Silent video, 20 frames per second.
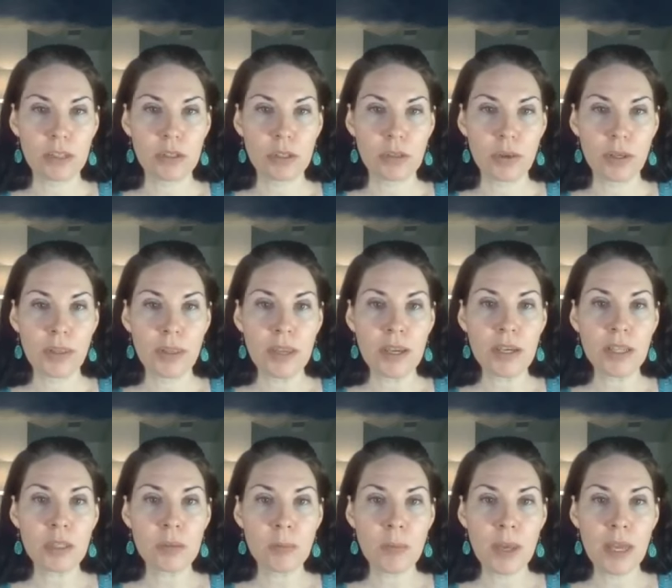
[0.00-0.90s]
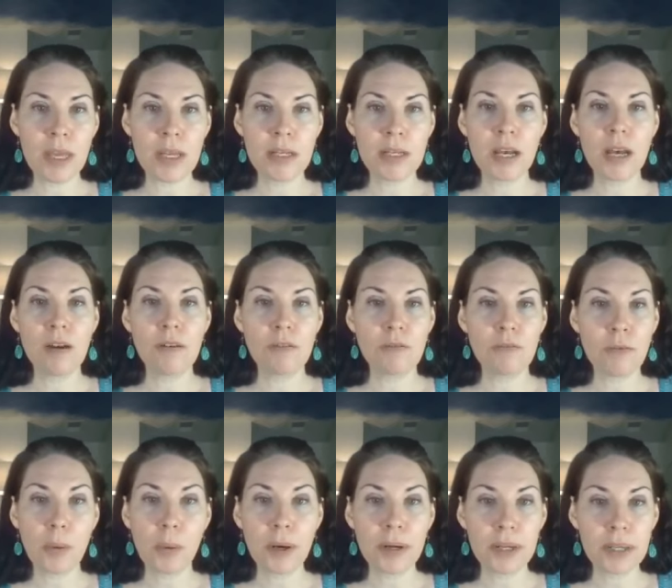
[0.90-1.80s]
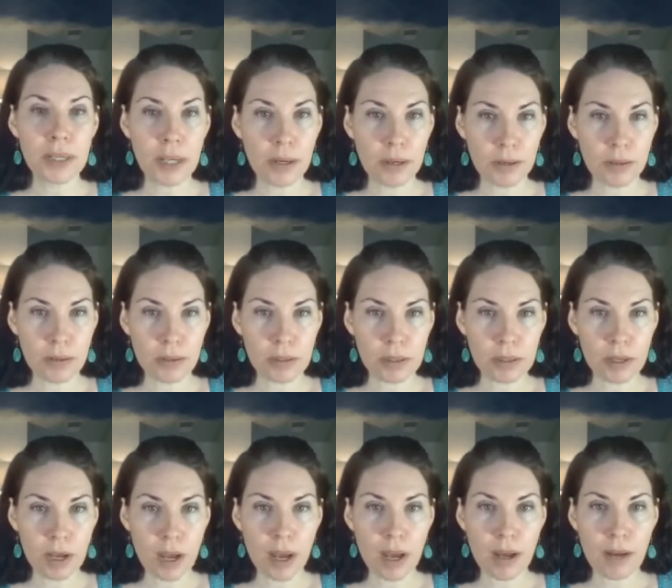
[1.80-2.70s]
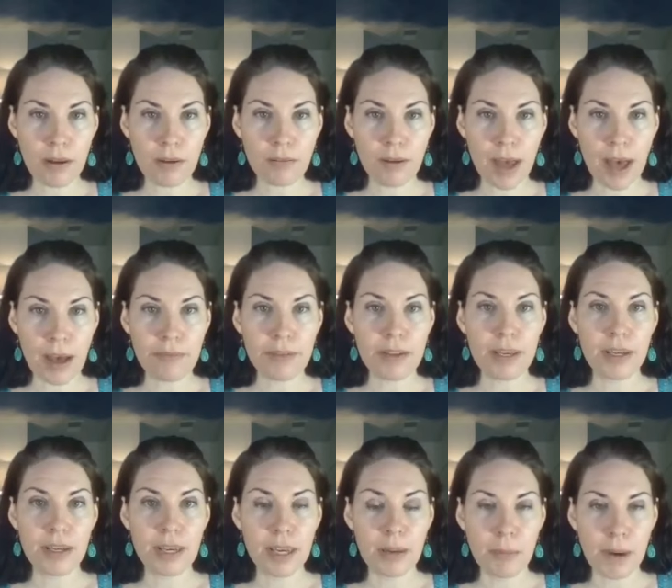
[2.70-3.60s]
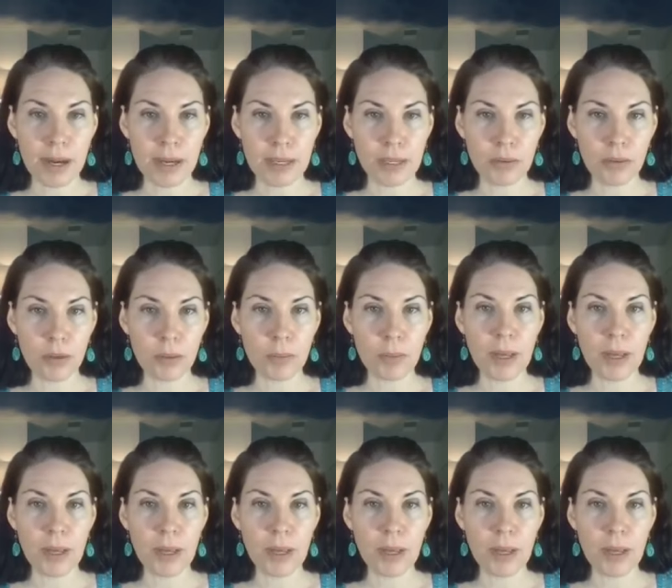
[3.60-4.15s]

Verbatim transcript: So I think it's been four years of having a buying group.